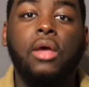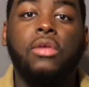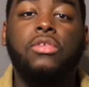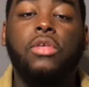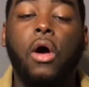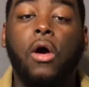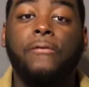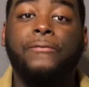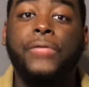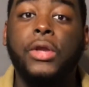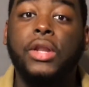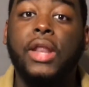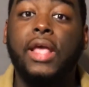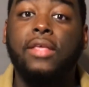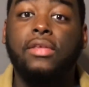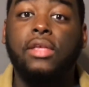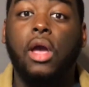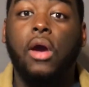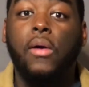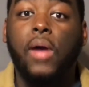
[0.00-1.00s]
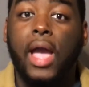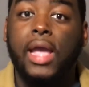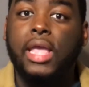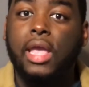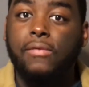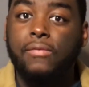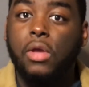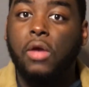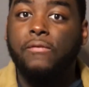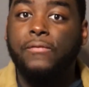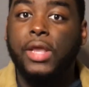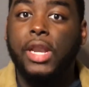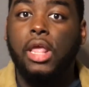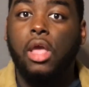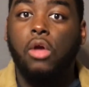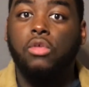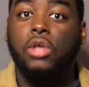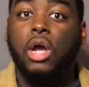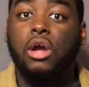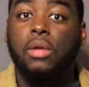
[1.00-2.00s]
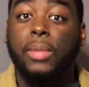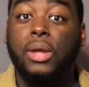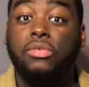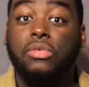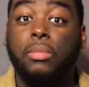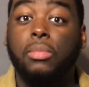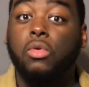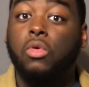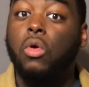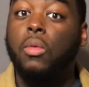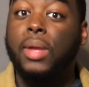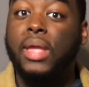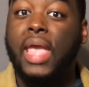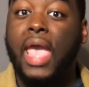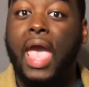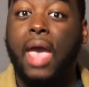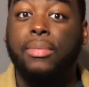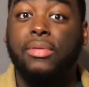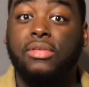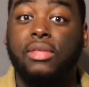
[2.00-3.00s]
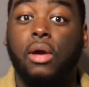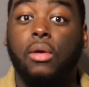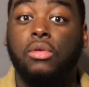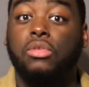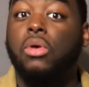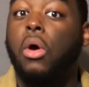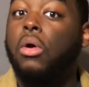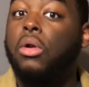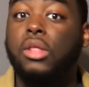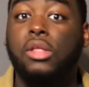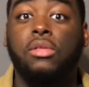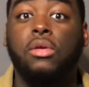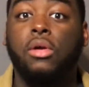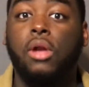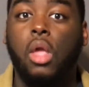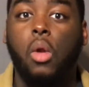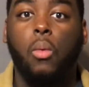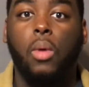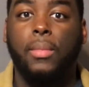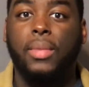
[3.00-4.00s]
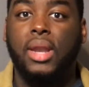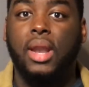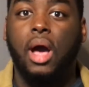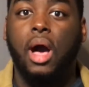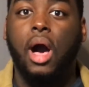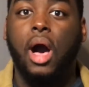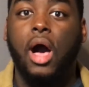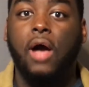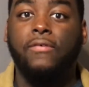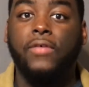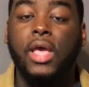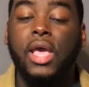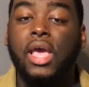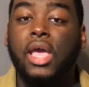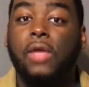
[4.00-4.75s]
So a few days ago, I gave you a video talking about some grooming habits that were totally turning women off.